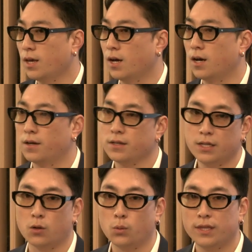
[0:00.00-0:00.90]

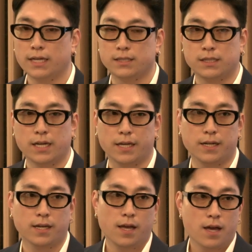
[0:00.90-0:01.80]
with that
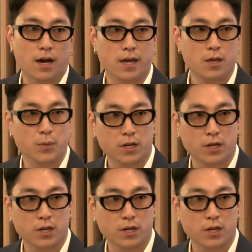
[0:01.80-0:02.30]
said, I am